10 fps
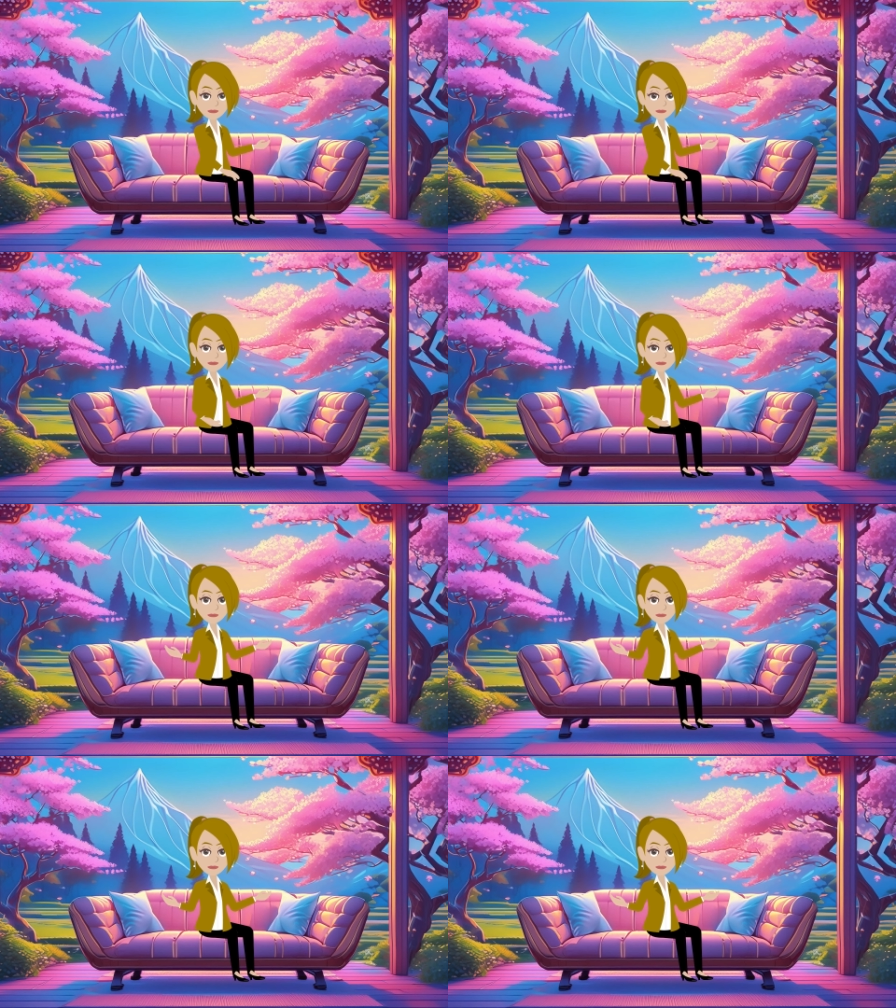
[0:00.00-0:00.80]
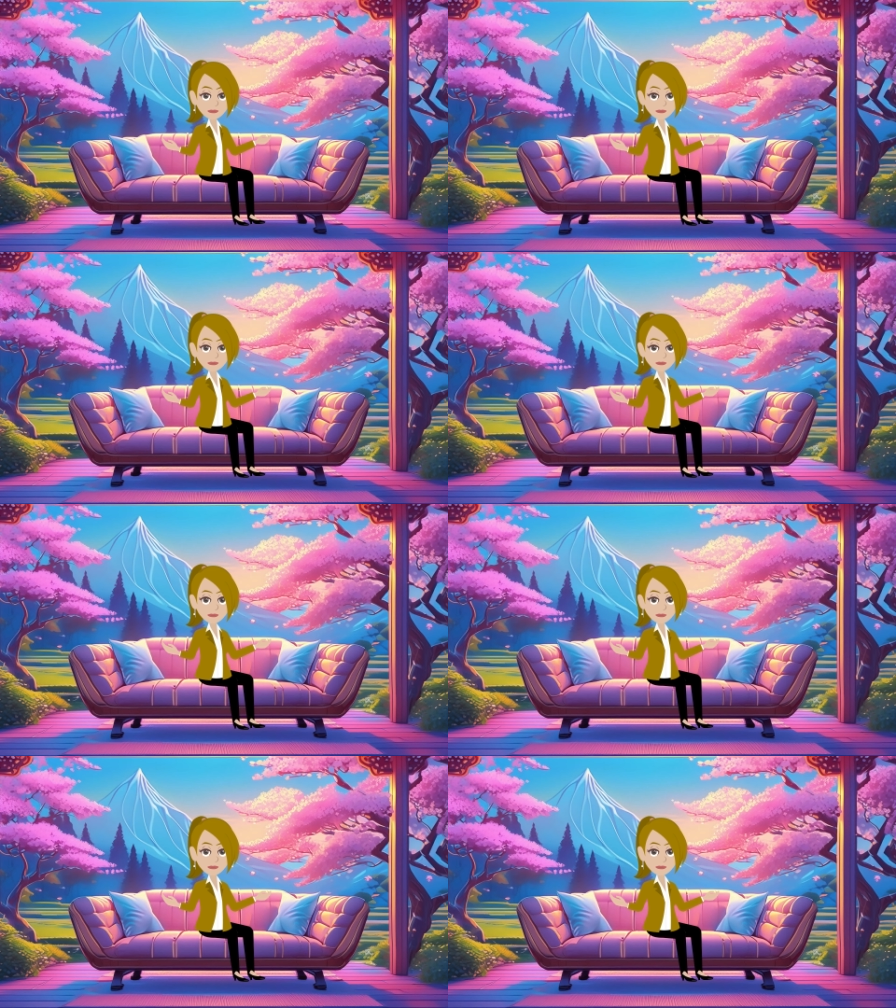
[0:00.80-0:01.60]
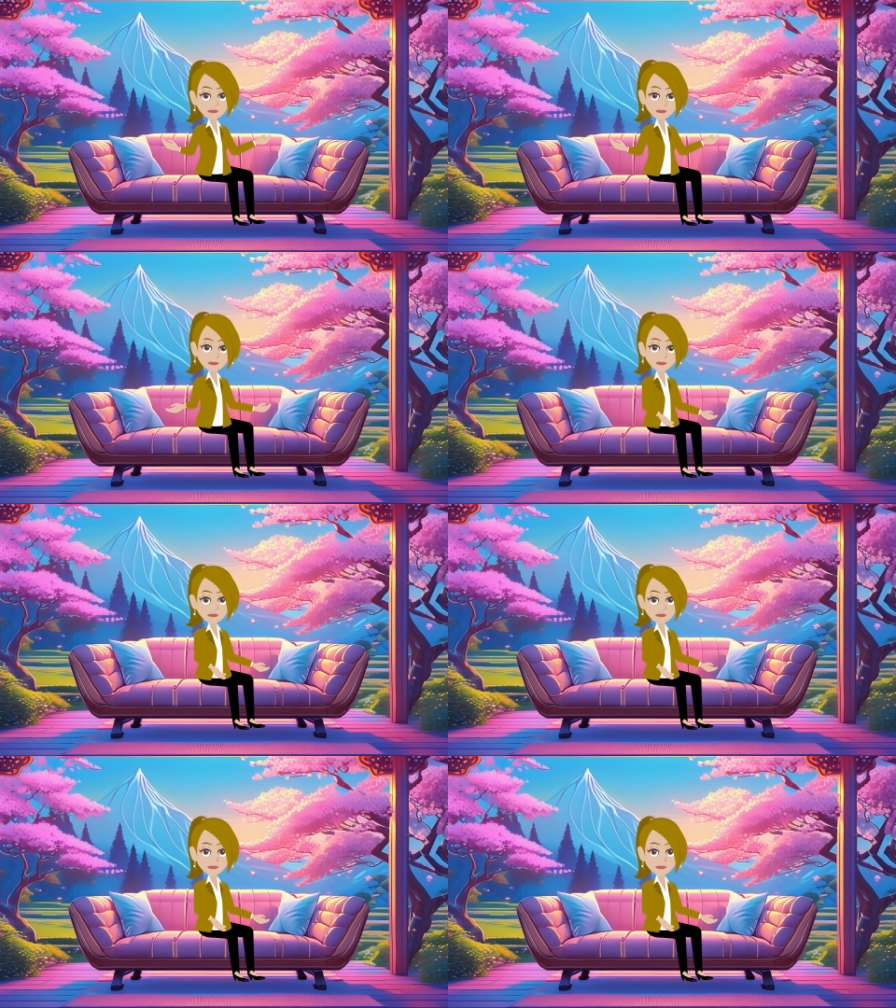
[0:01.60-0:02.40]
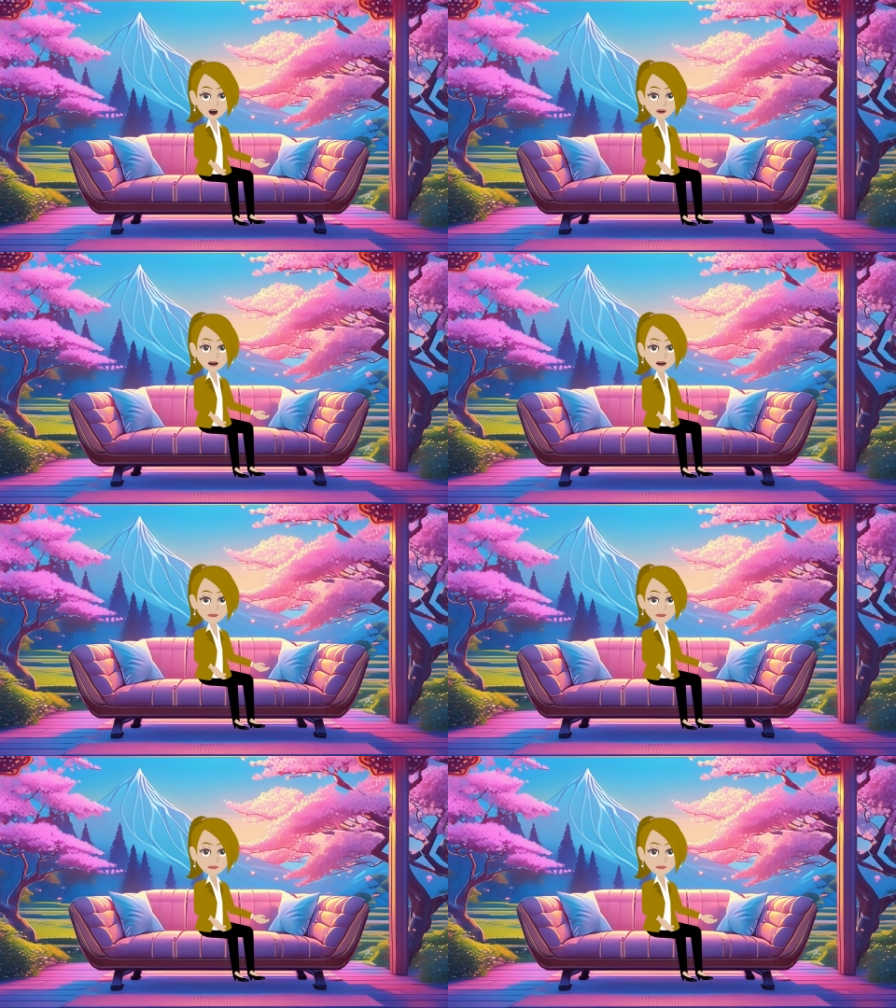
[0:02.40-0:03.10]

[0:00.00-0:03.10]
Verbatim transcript: Yes. You do.